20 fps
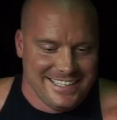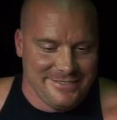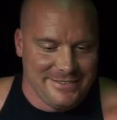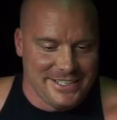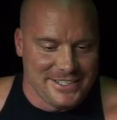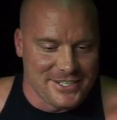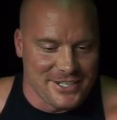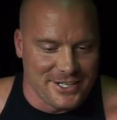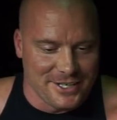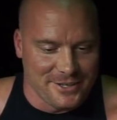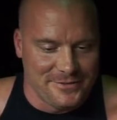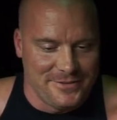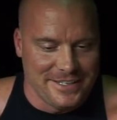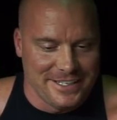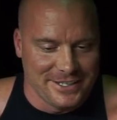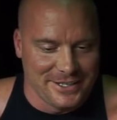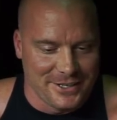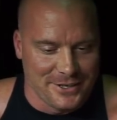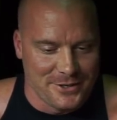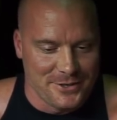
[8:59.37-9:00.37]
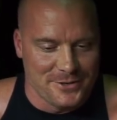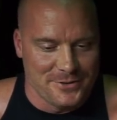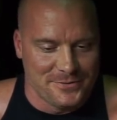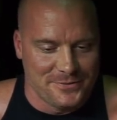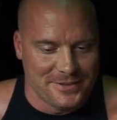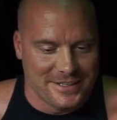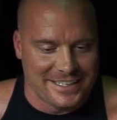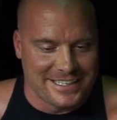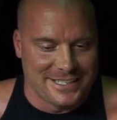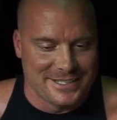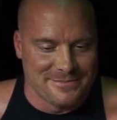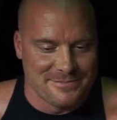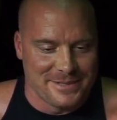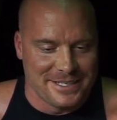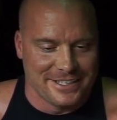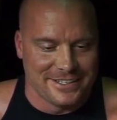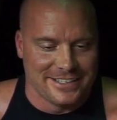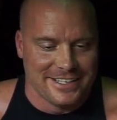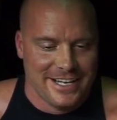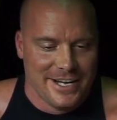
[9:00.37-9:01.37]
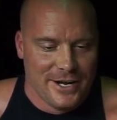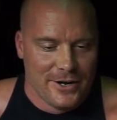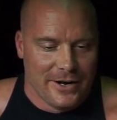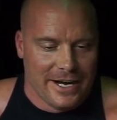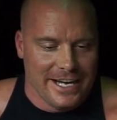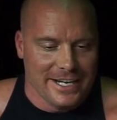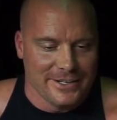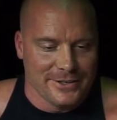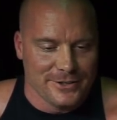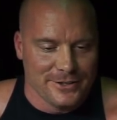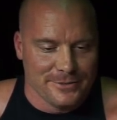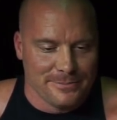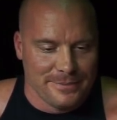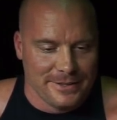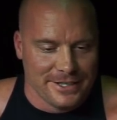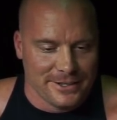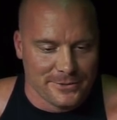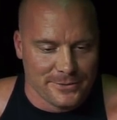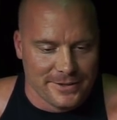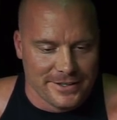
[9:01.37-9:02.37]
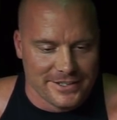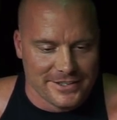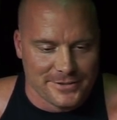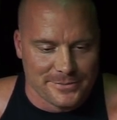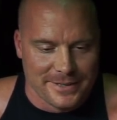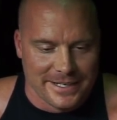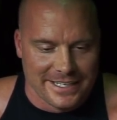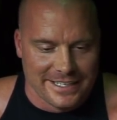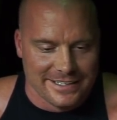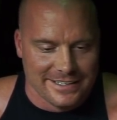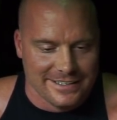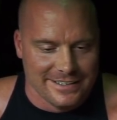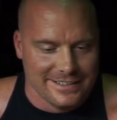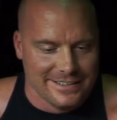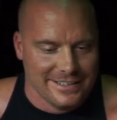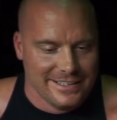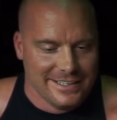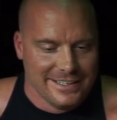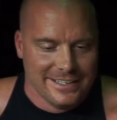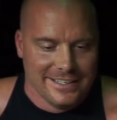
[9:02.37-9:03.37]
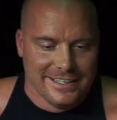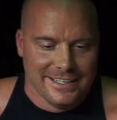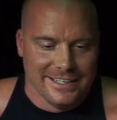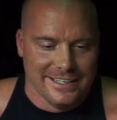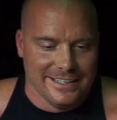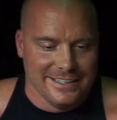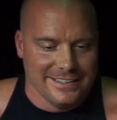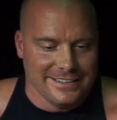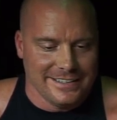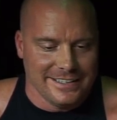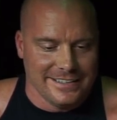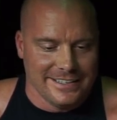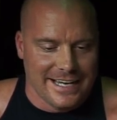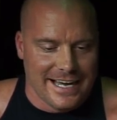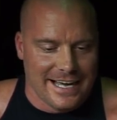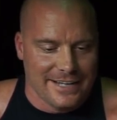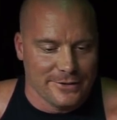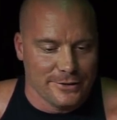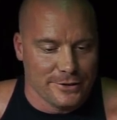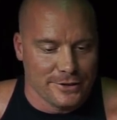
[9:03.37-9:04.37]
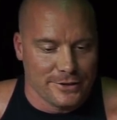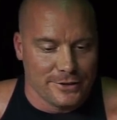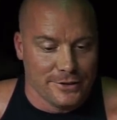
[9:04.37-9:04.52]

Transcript: It means Huck Finn, go fucking beard. I grew a beard once, man, and it did not look